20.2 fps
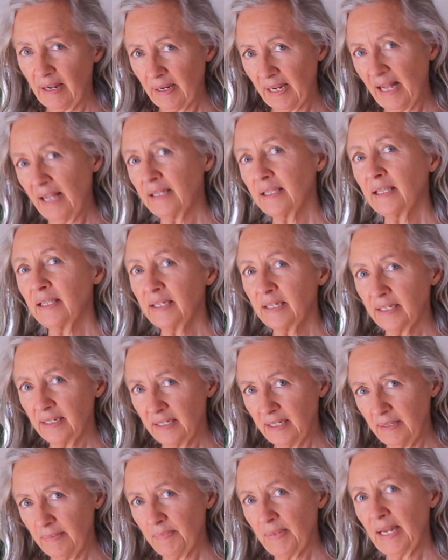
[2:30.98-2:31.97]

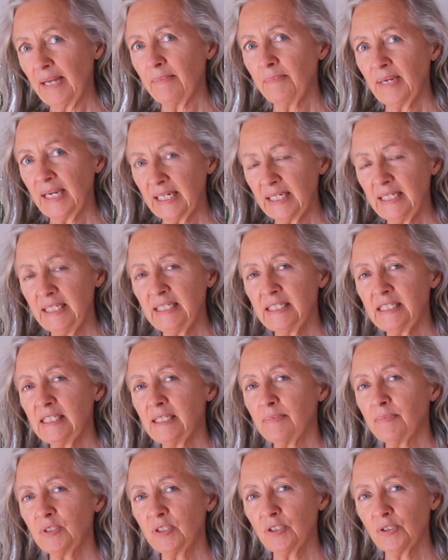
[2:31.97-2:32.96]
alkalinity, ma
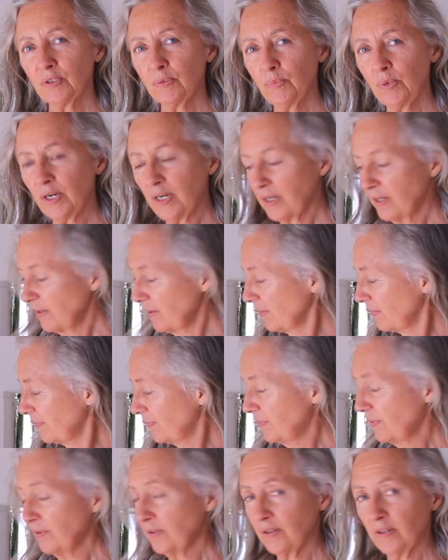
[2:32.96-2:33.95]
magnesium to your water
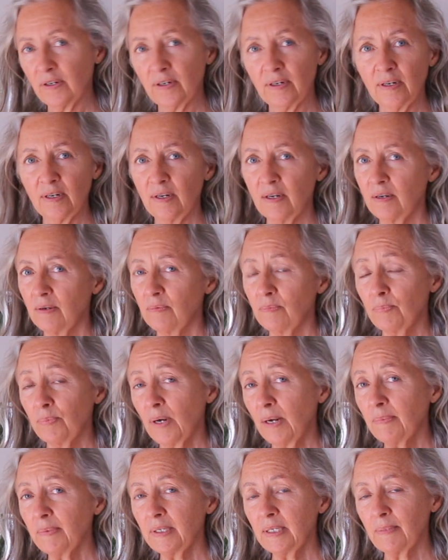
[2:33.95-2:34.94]
for
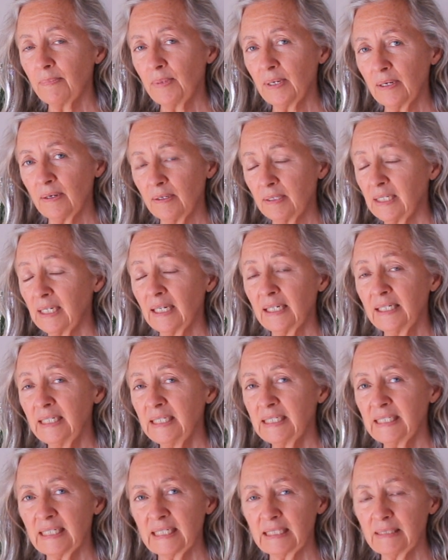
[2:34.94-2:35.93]
probably the better, at
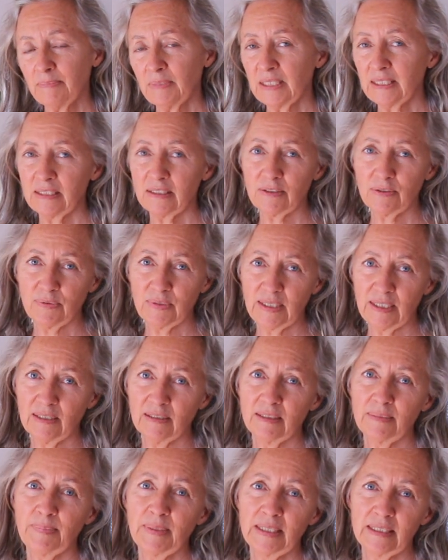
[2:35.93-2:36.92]
least six months to a
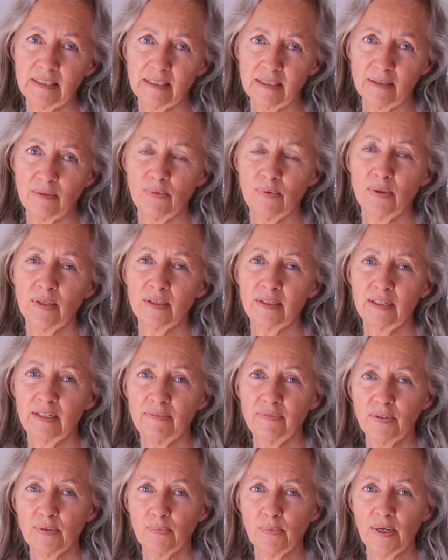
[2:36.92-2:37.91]
year, depends on the quality
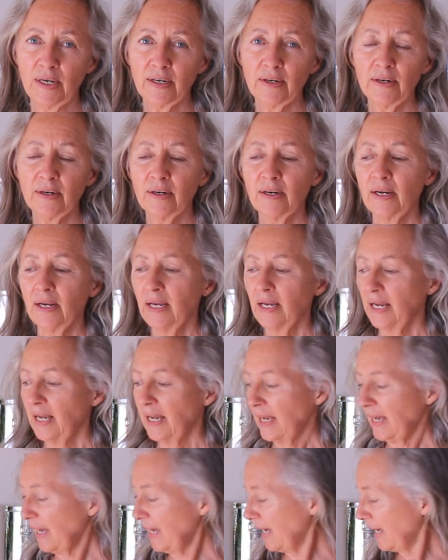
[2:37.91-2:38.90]
of your water,
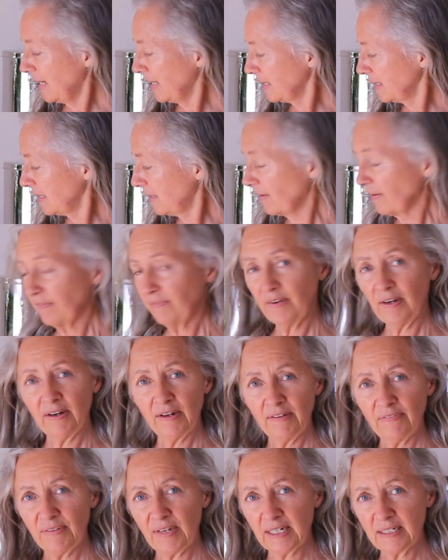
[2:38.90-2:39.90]
and they're
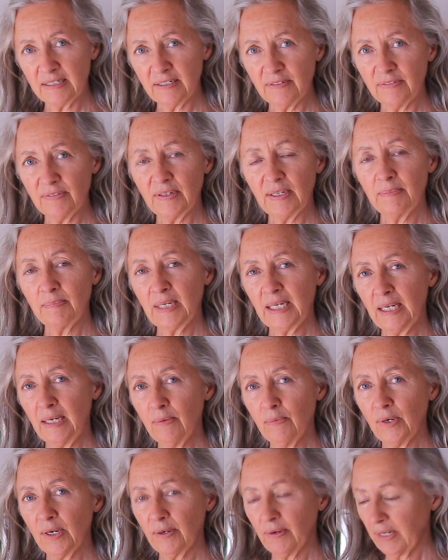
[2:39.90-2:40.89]
very effective at
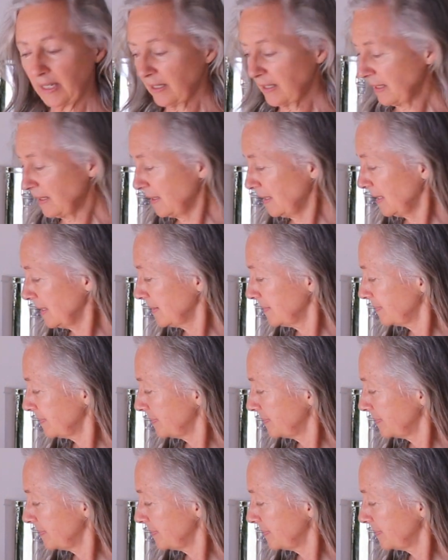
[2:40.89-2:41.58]
making water alkaline.